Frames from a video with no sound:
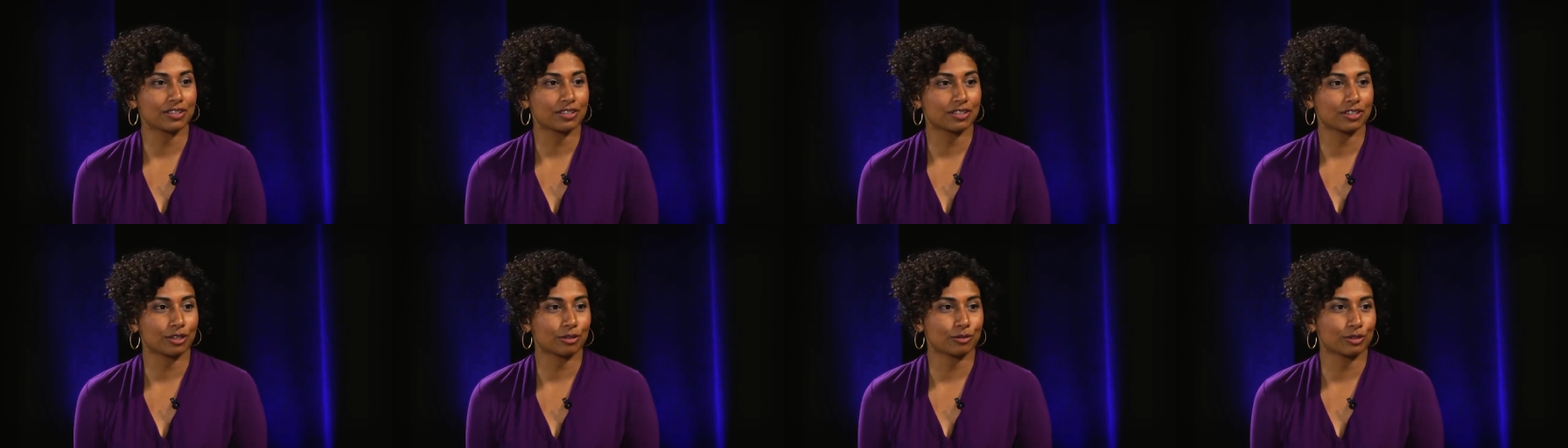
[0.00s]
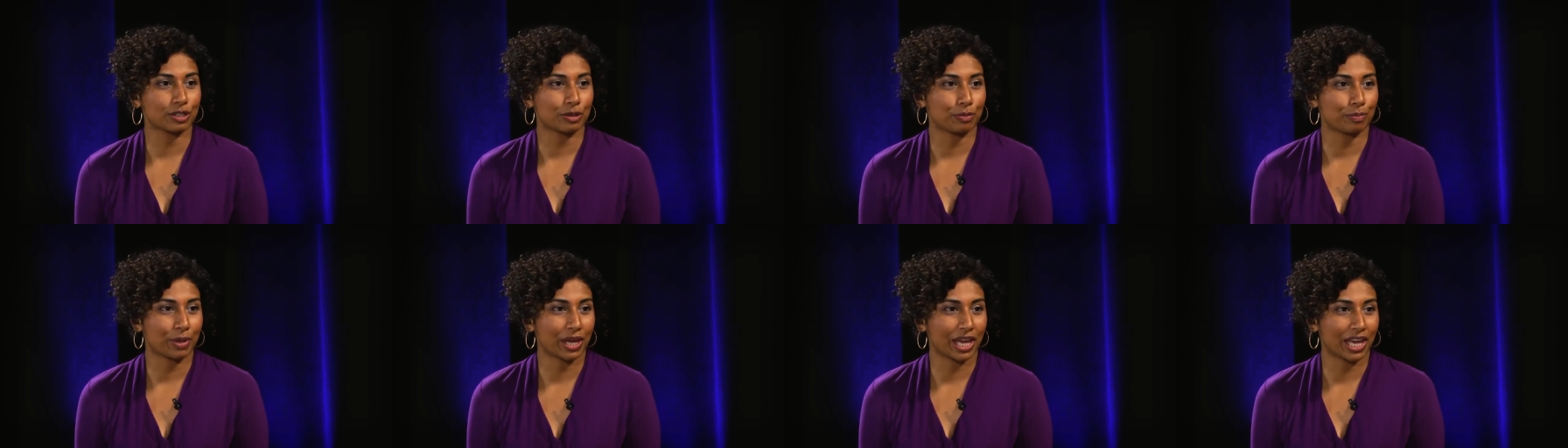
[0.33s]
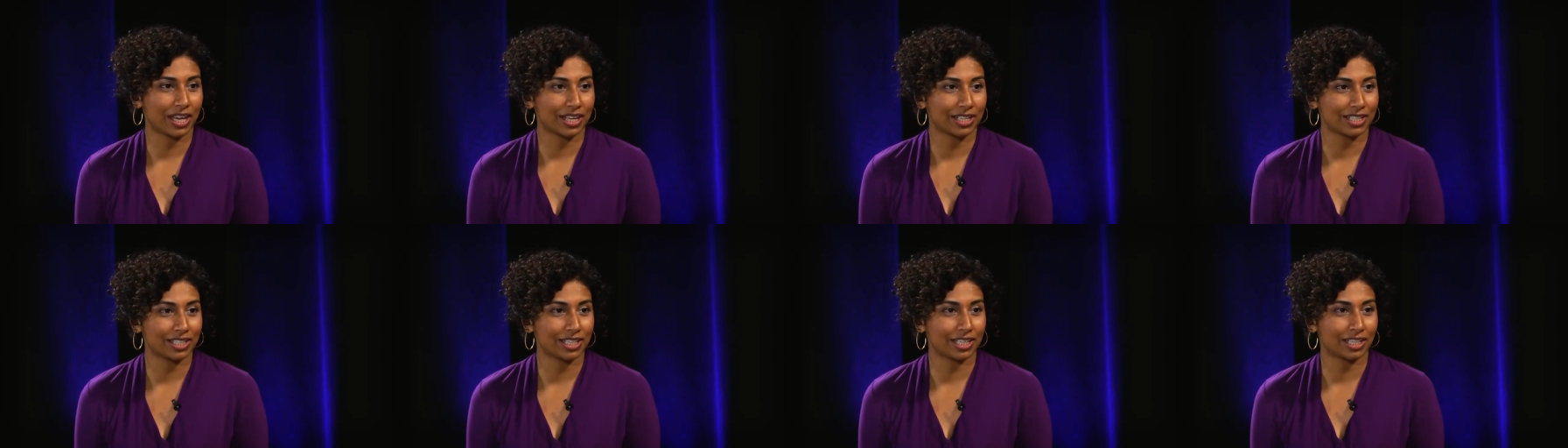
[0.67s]
so
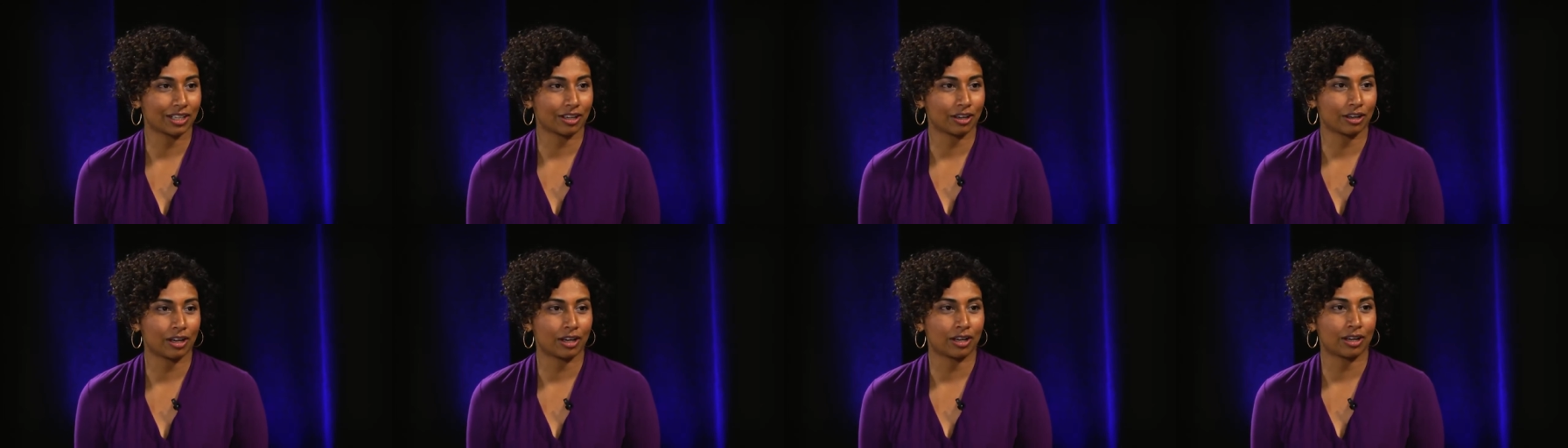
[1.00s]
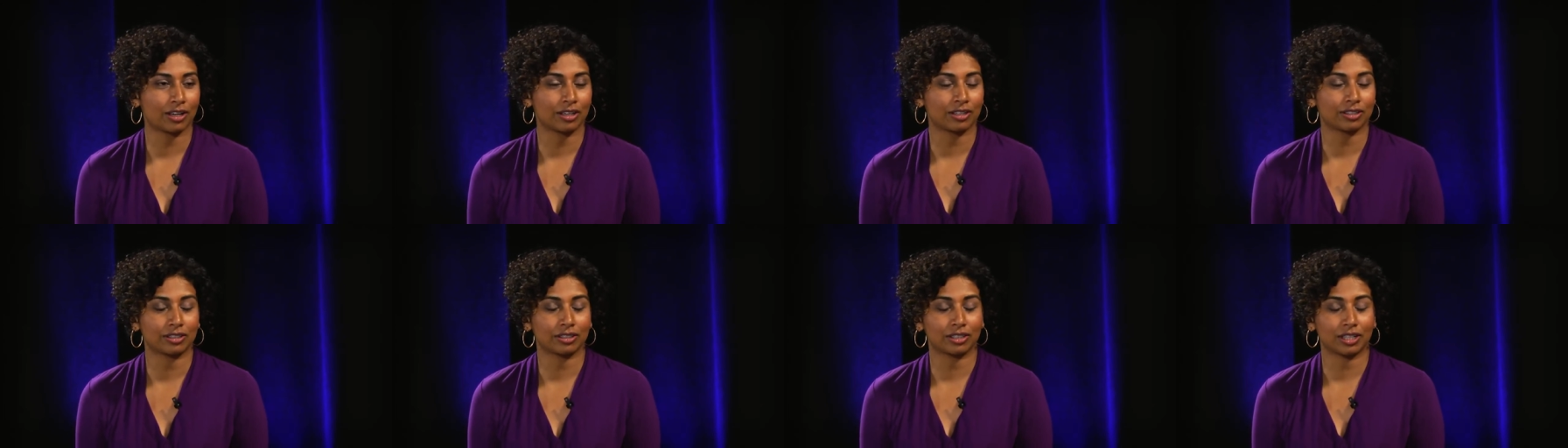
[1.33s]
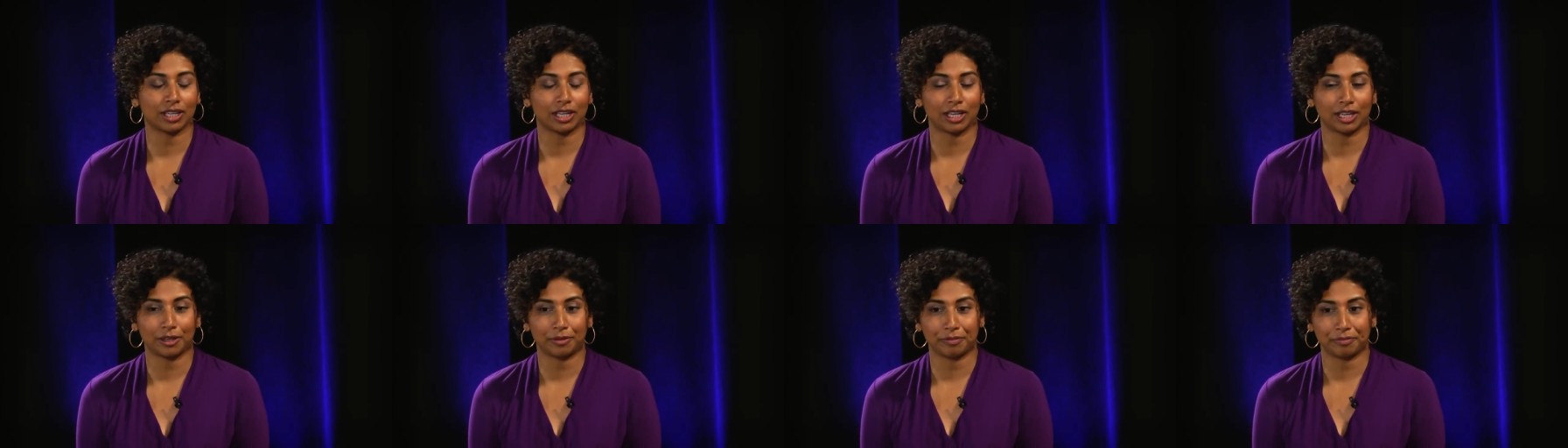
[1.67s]
depending on
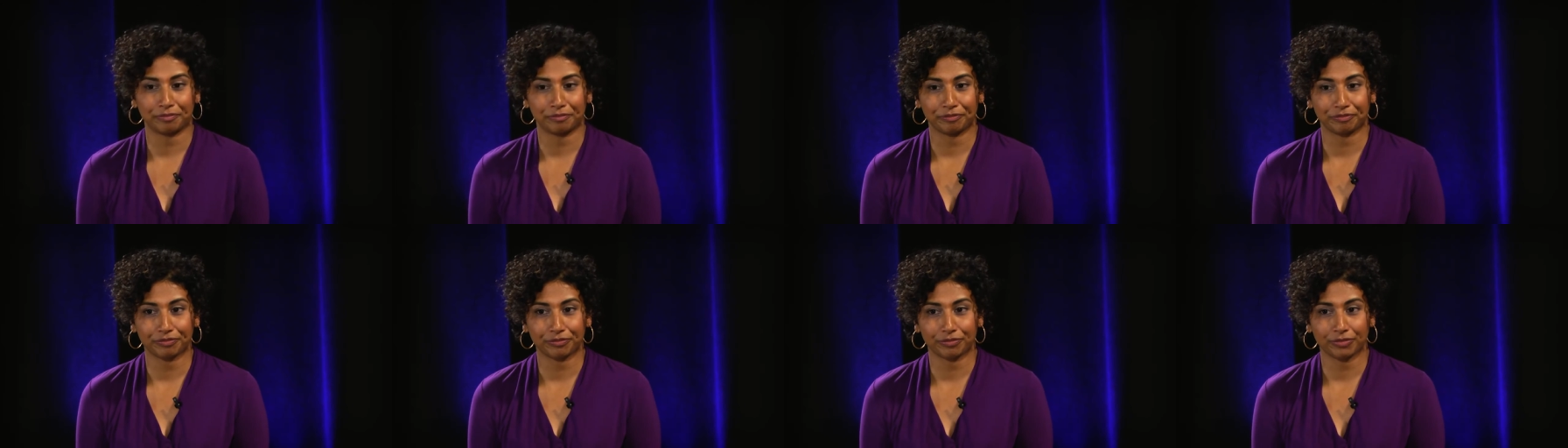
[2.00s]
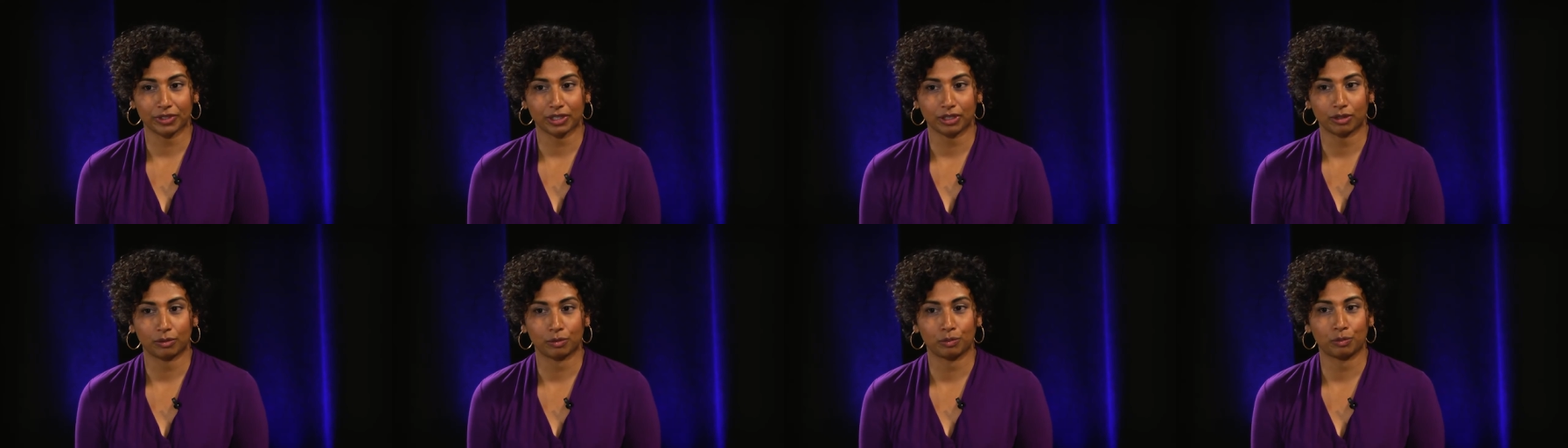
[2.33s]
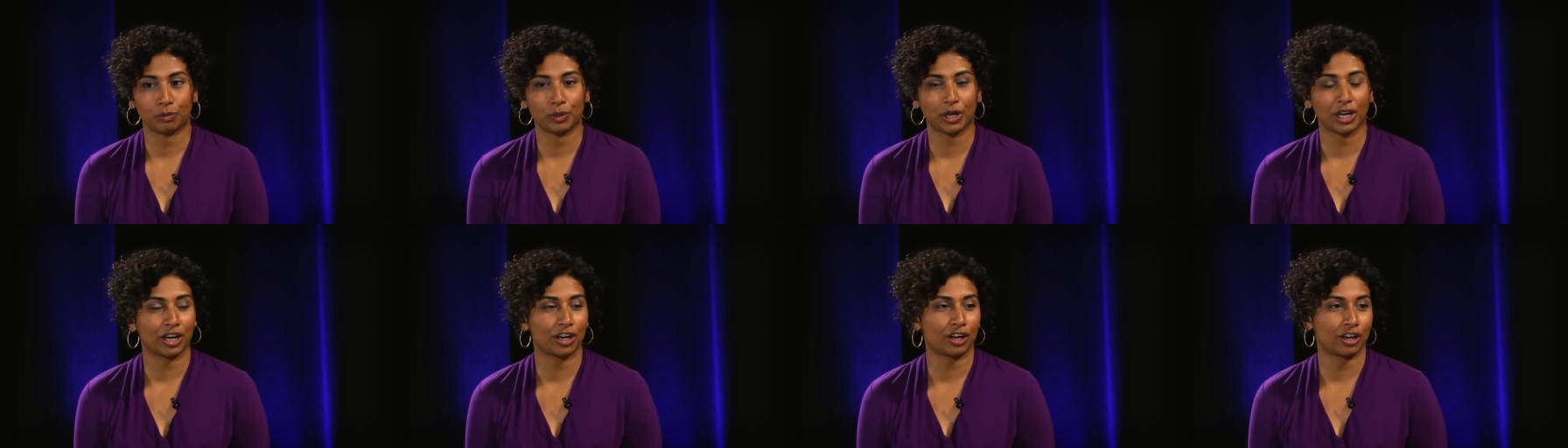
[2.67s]

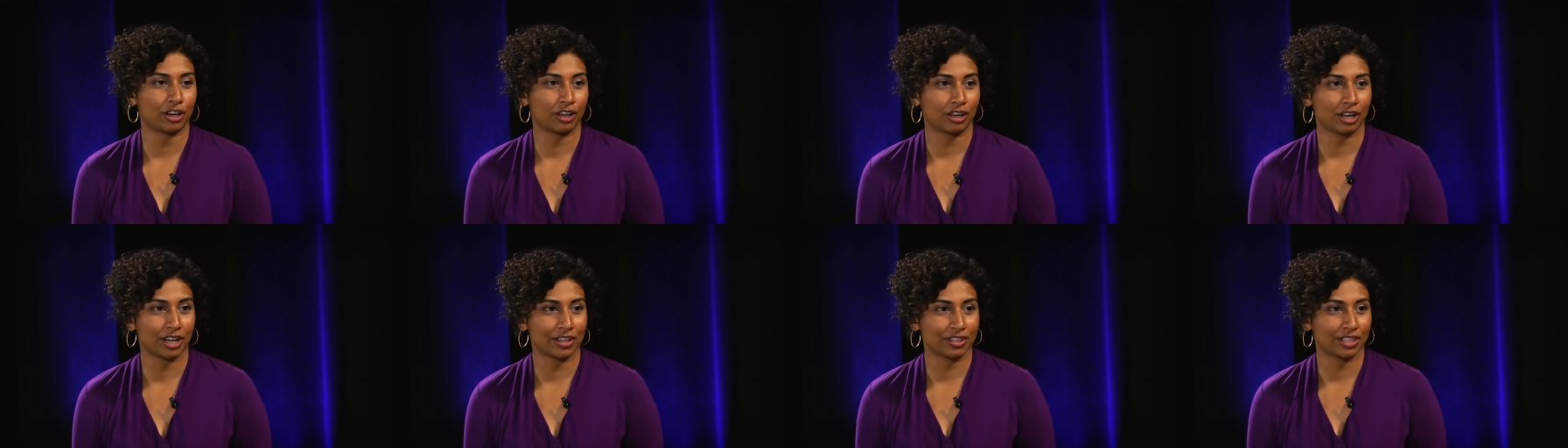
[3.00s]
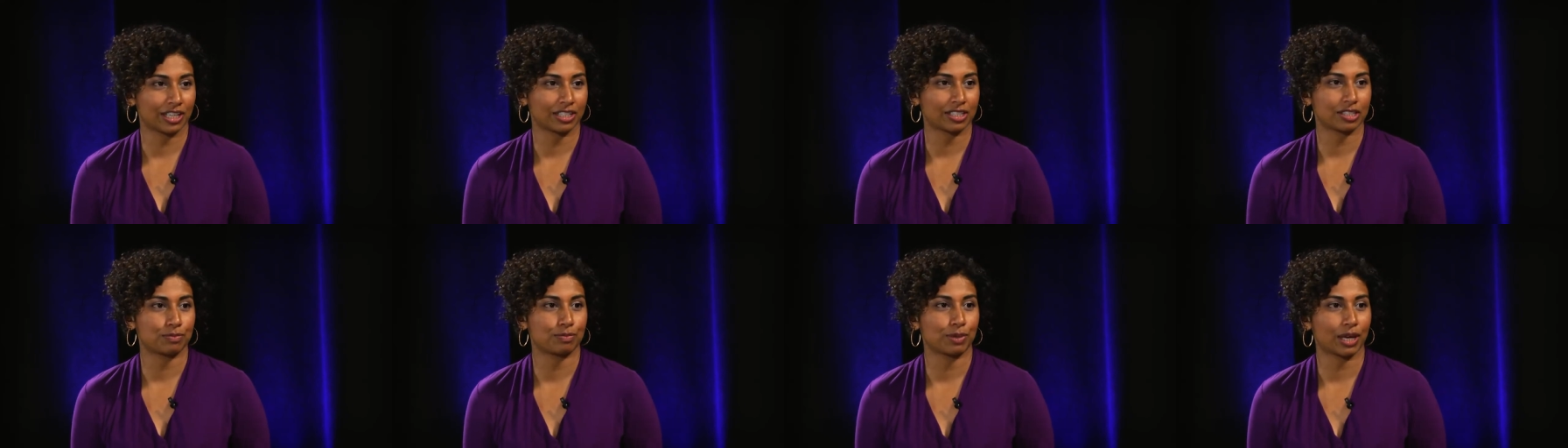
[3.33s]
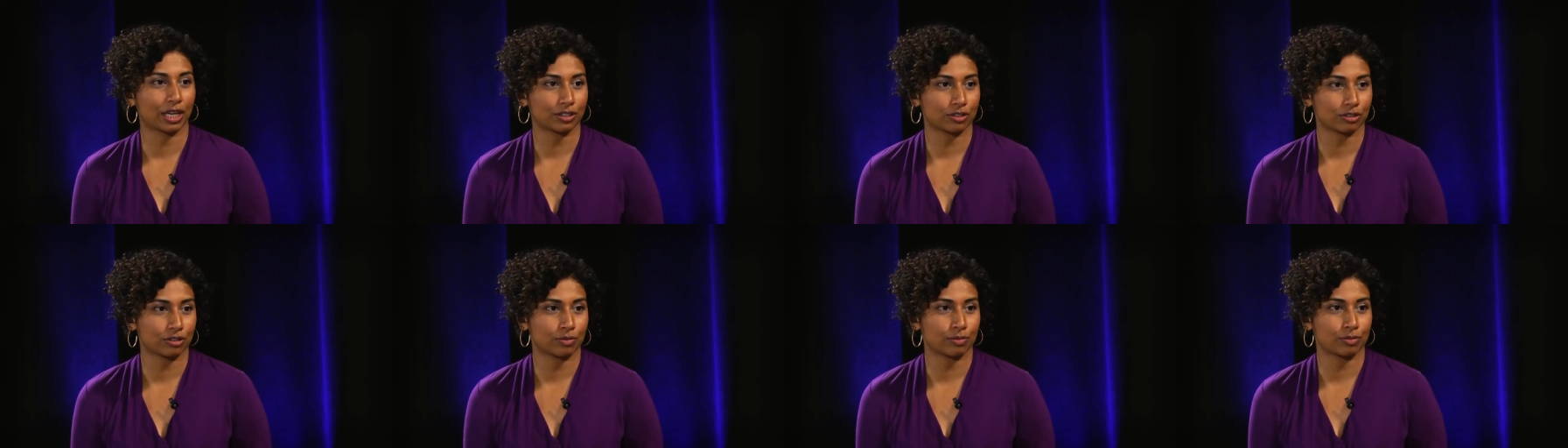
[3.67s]
where on that
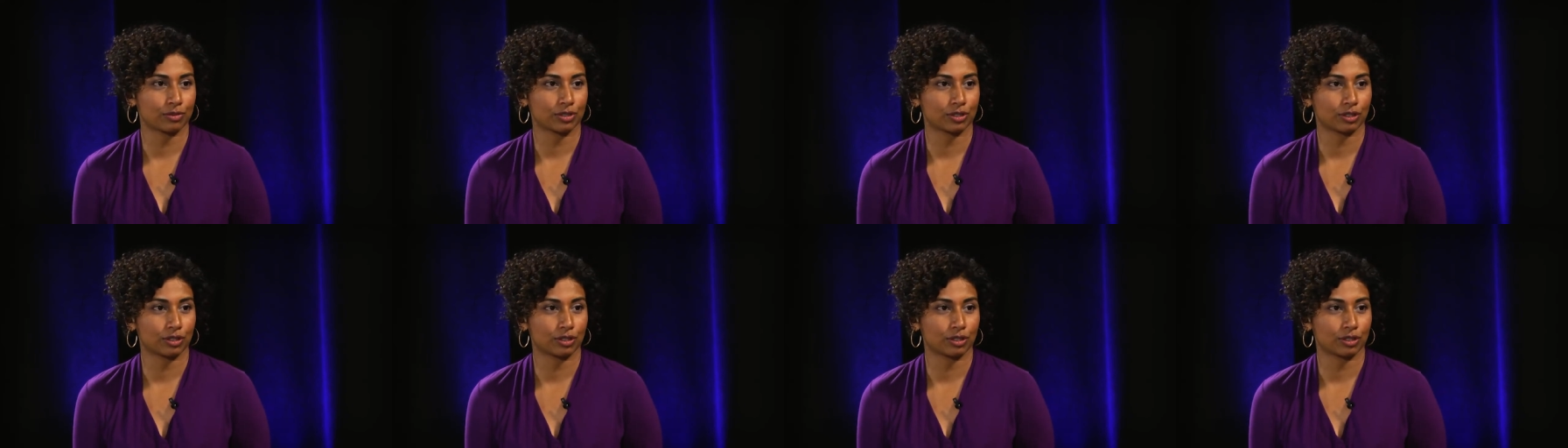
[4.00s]
spectrum.